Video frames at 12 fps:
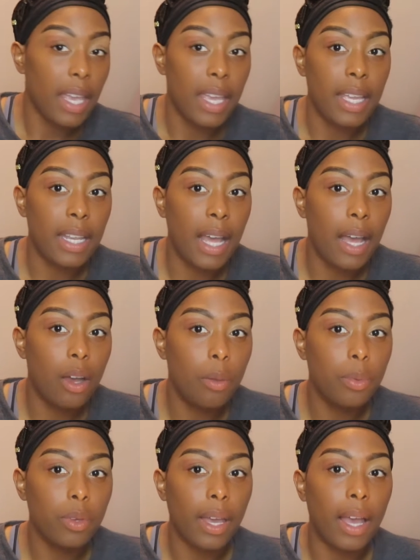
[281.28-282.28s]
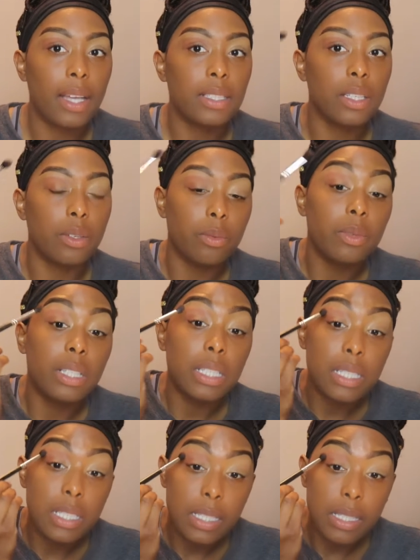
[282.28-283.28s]
and I hope you guys can
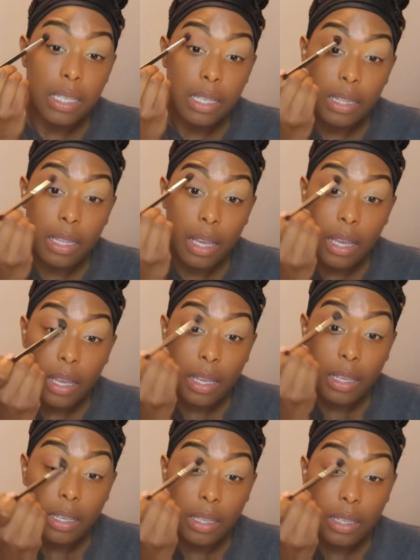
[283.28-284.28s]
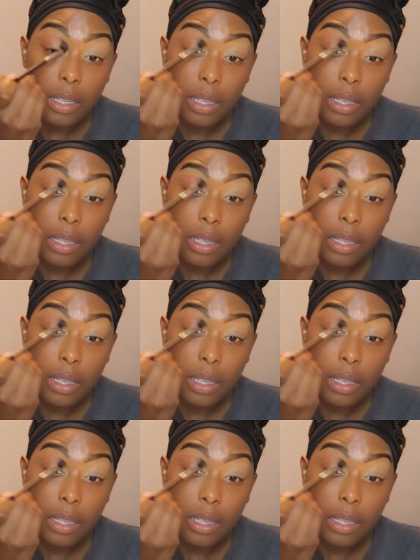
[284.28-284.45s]
really see that.